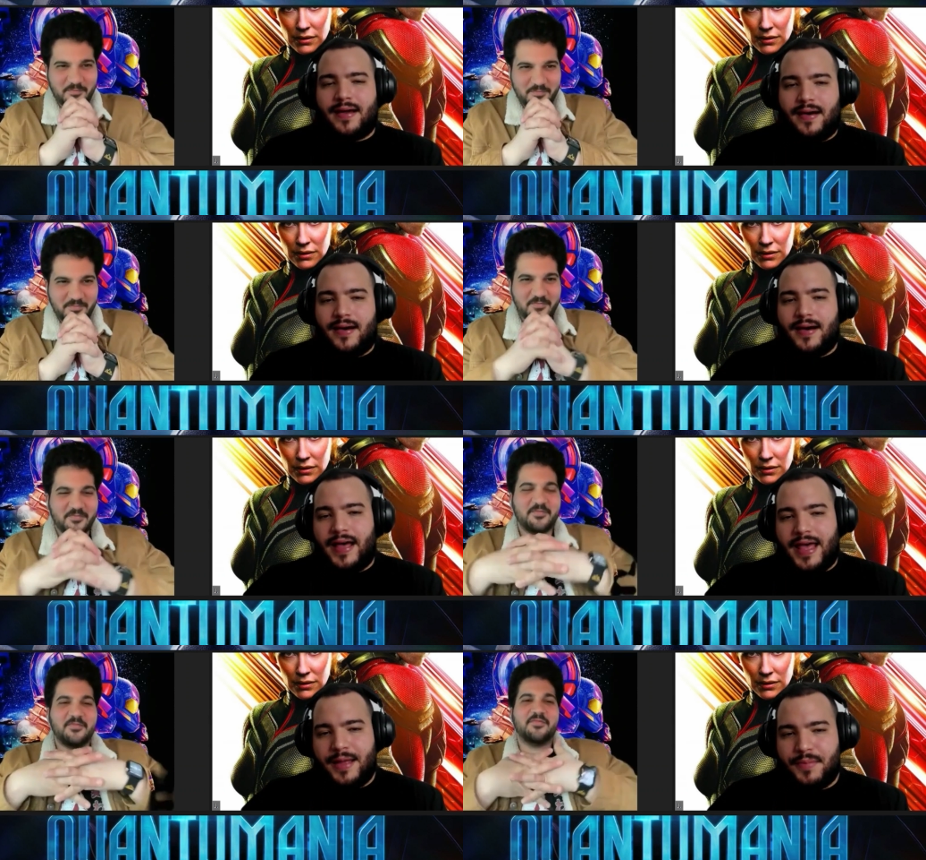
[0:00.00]

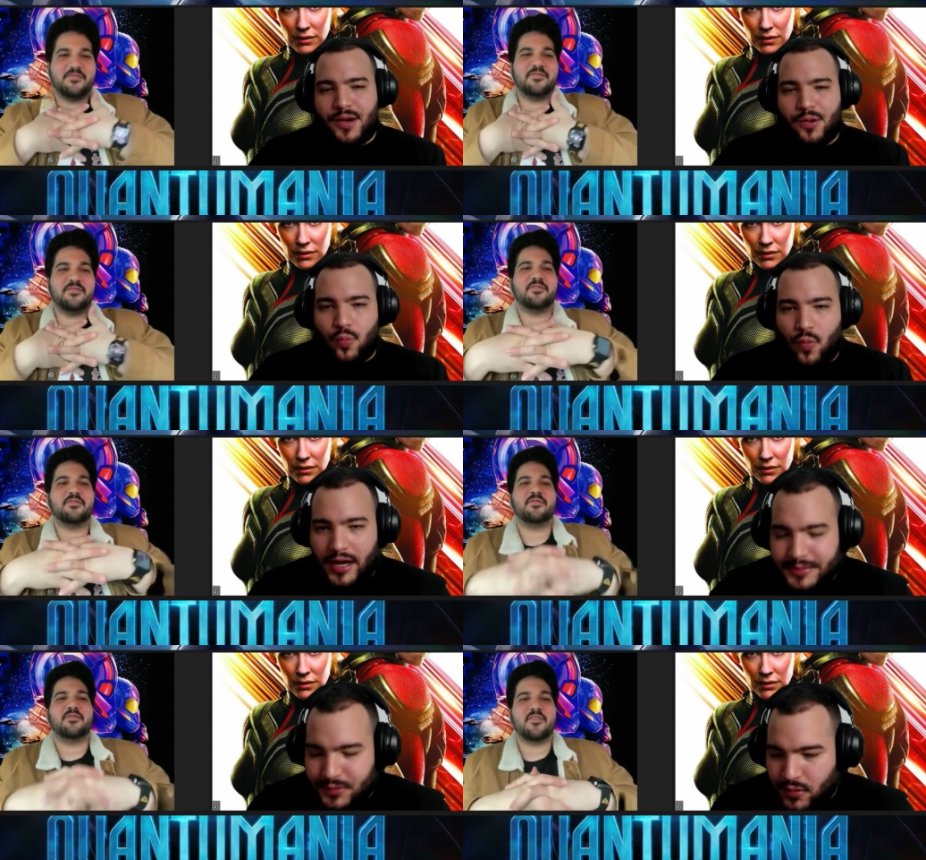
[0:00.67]
Speaker 1: Ant-Man and
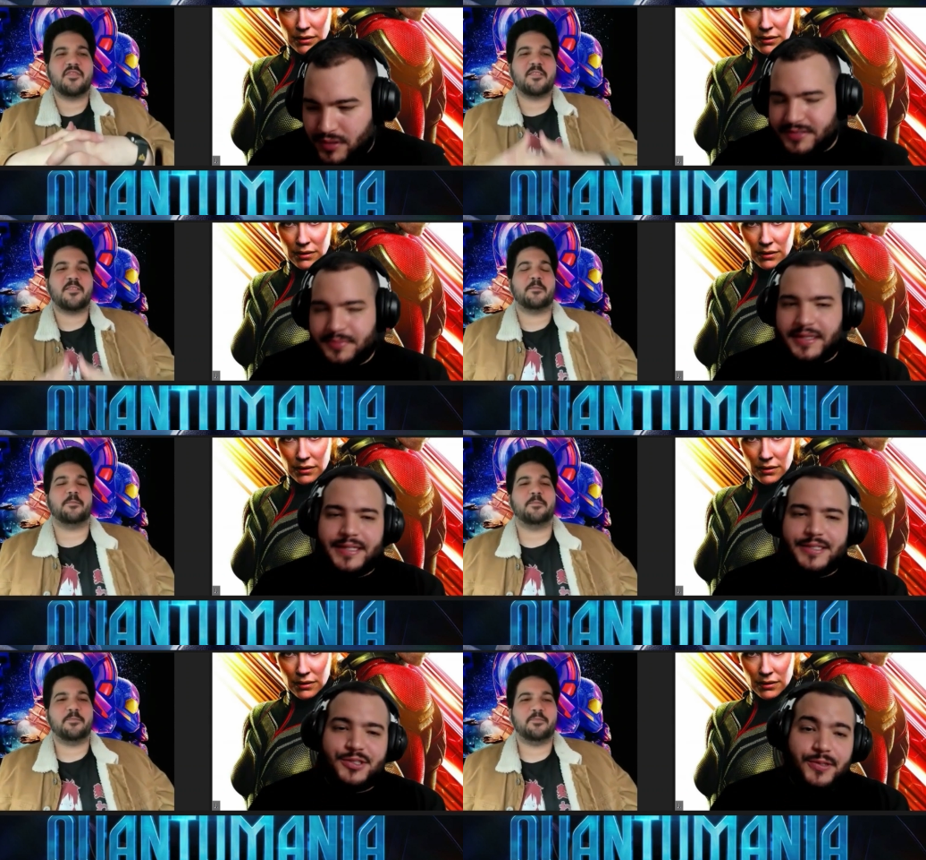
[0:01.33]
Wasp
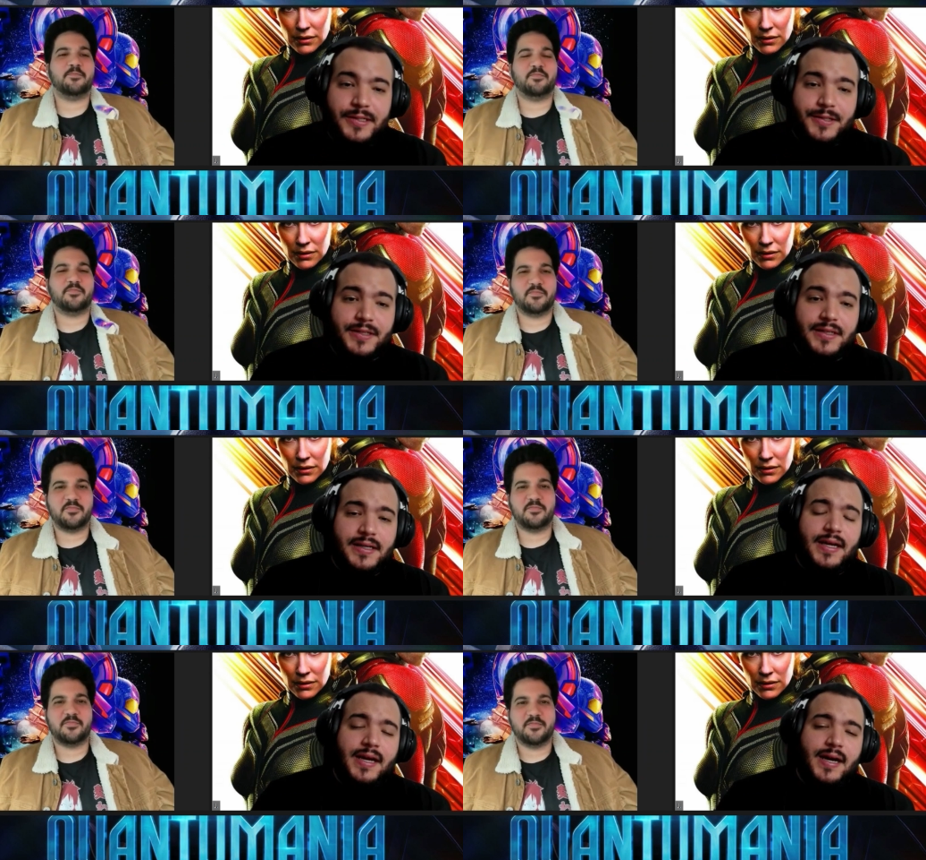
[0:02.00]
Quantumania trailer.
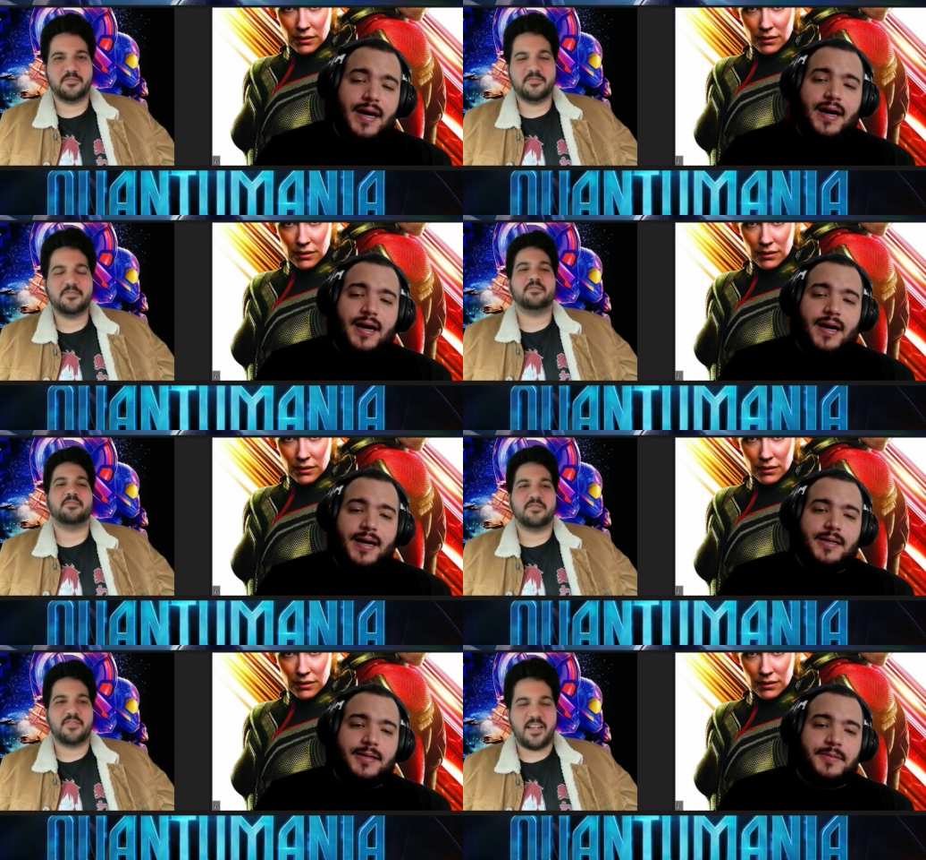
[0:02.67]

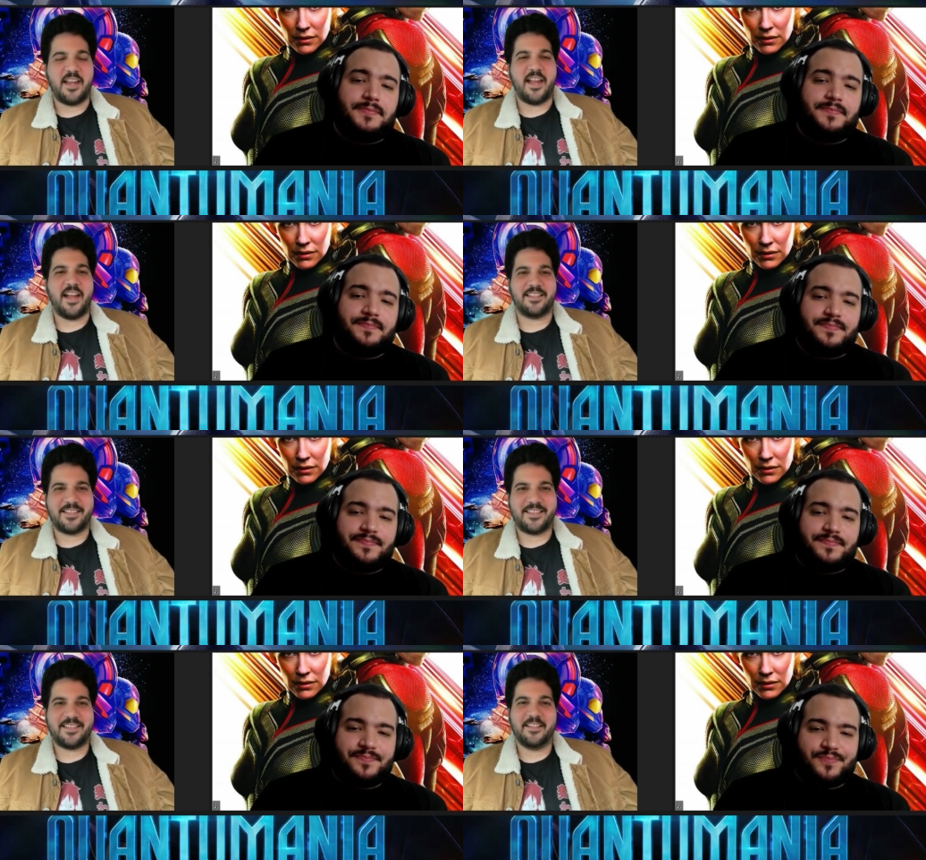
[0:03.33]

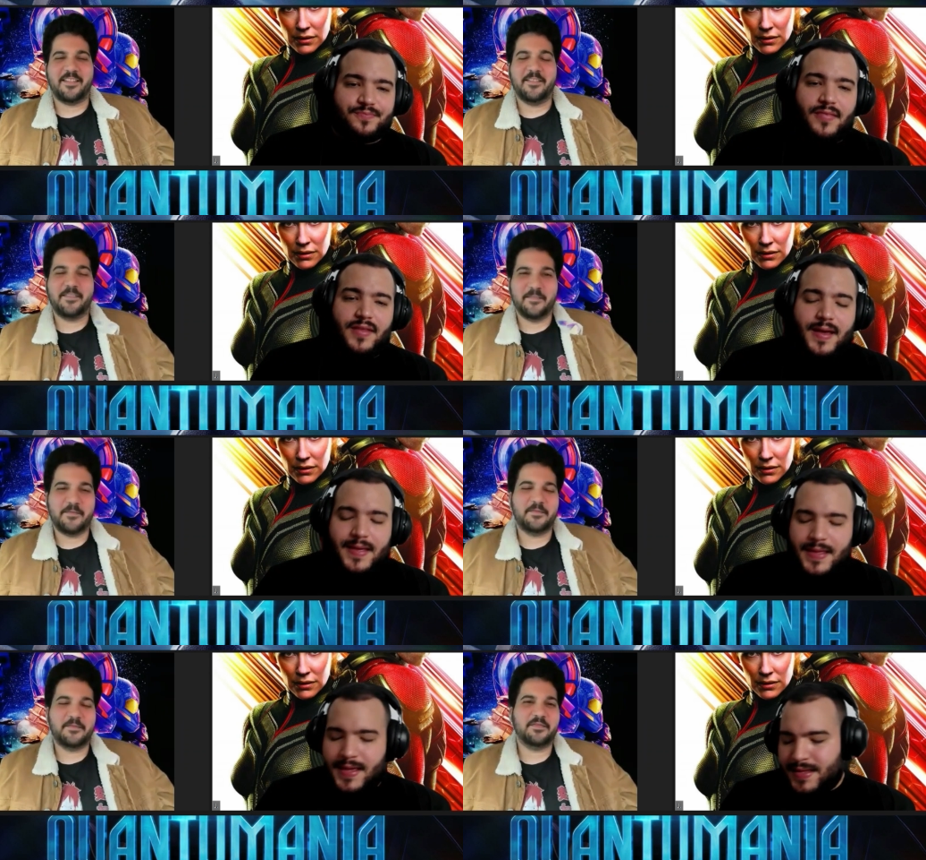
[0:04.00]
Yes.
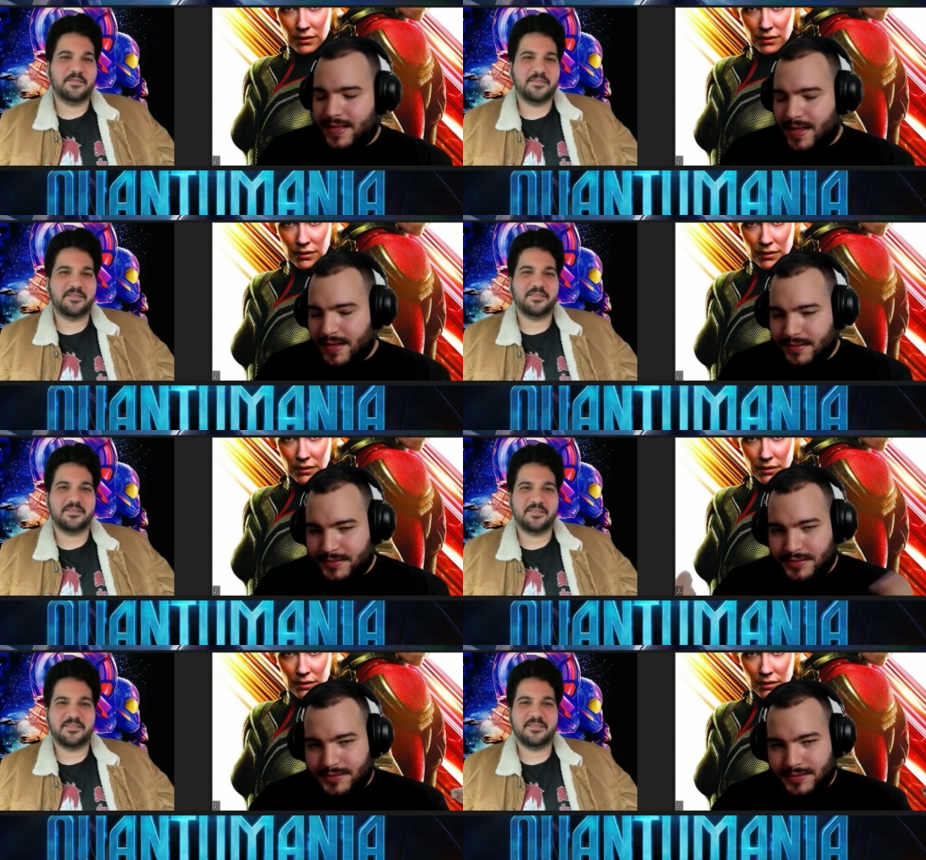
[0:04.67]
Yep.
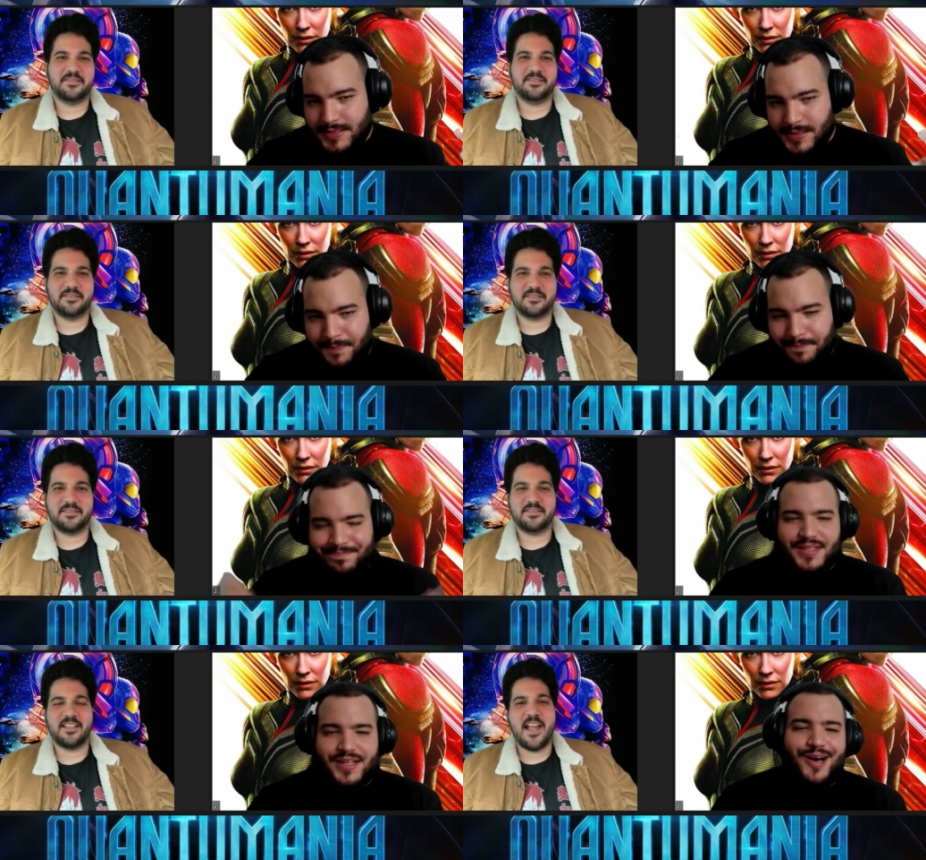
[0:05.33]

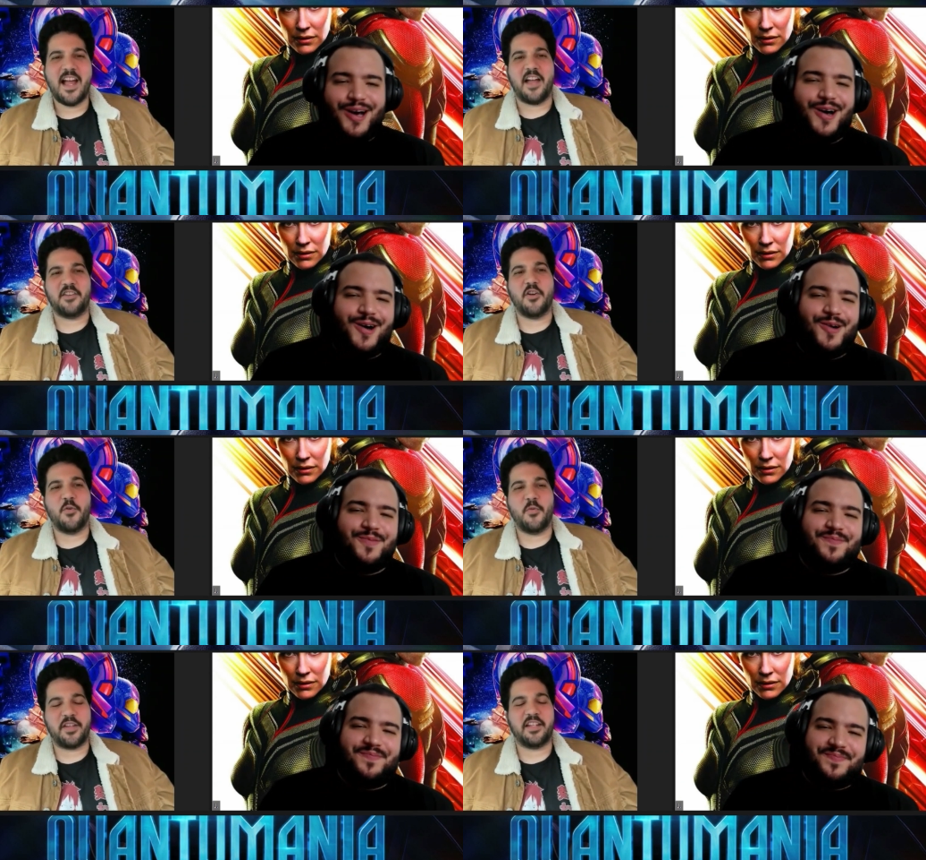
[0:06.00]
Speaker 2: I
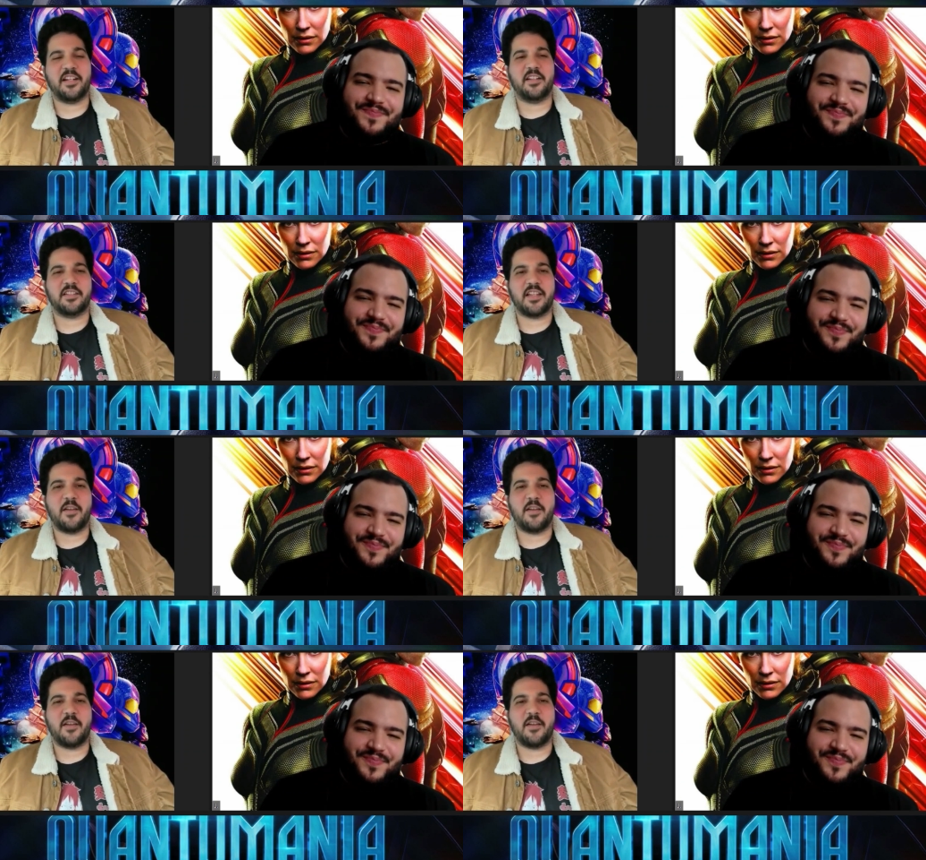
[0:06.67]
know we didn't